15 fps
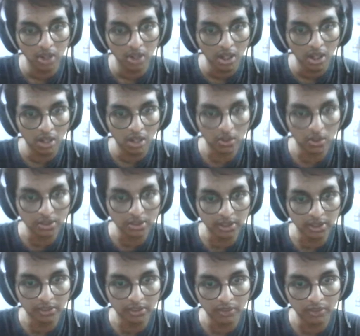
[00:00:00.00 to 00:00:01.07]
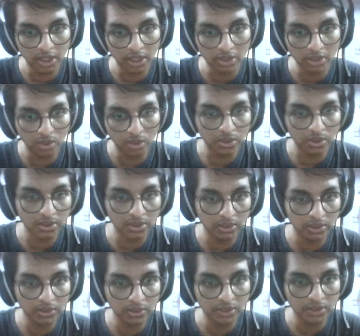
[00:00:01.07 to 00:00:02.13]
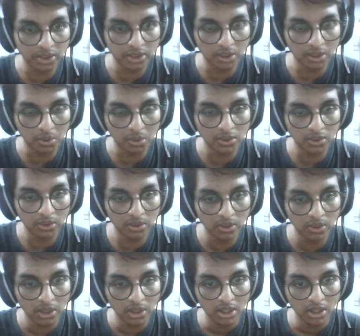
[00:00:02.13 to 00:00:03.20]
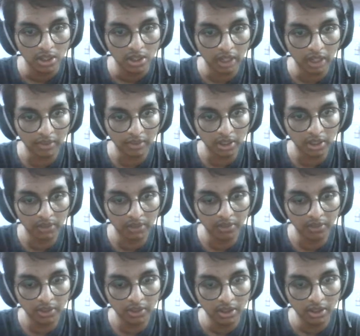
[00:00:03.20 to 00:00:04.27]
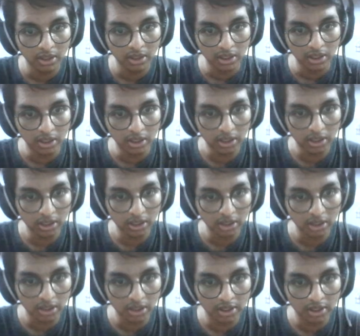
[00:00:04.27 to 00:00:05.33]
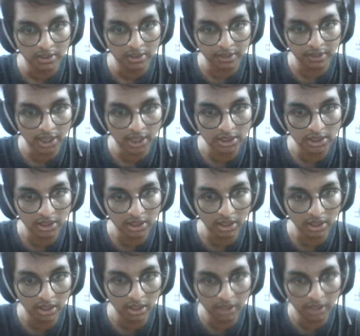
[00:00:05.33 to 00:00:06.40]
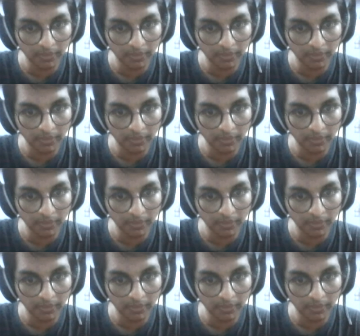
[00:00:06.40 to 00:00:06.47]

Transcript: host name as O0, which is router 0. After that I'm giving int fast Ethernet.